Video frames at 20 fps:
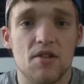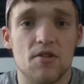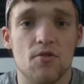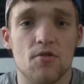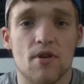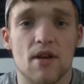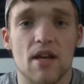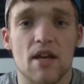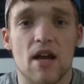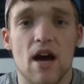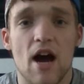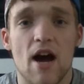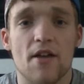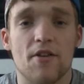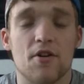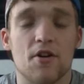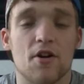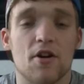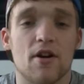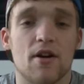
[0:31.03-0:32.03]
You can
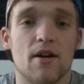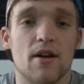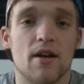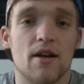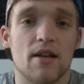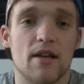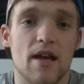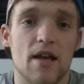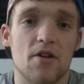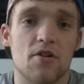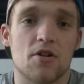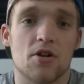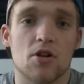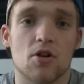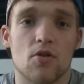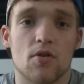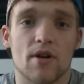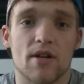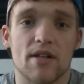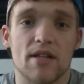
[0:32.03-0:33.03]
either get your
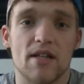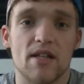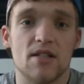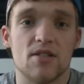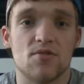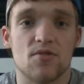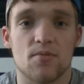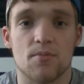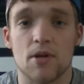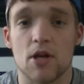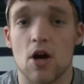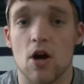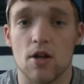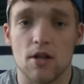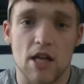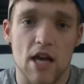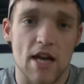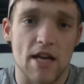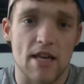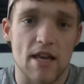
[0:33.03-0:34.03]
caloric needs from an
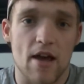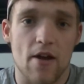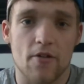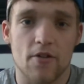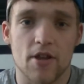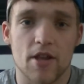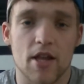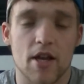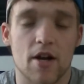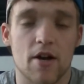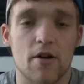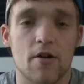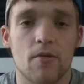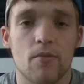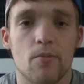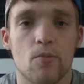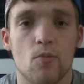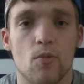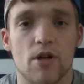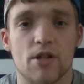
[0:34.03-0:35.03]
online calculator,
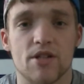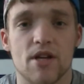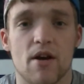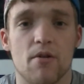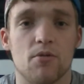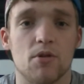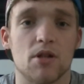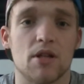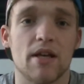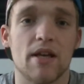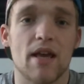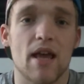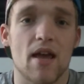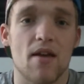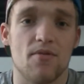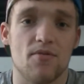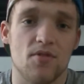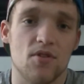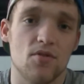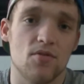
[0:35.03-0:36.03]
which I will link
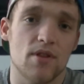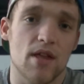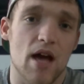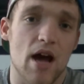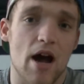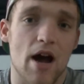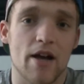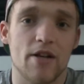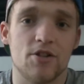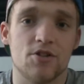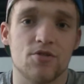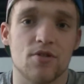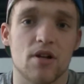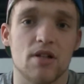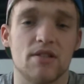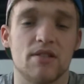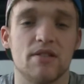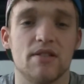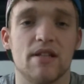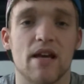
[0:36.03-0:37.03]
a few that I
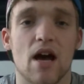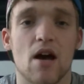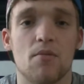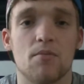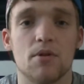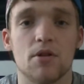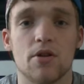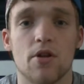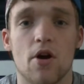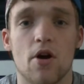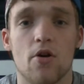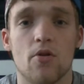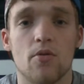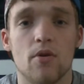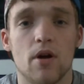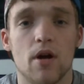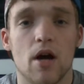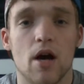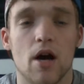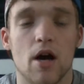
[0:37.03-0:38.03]
trust down below,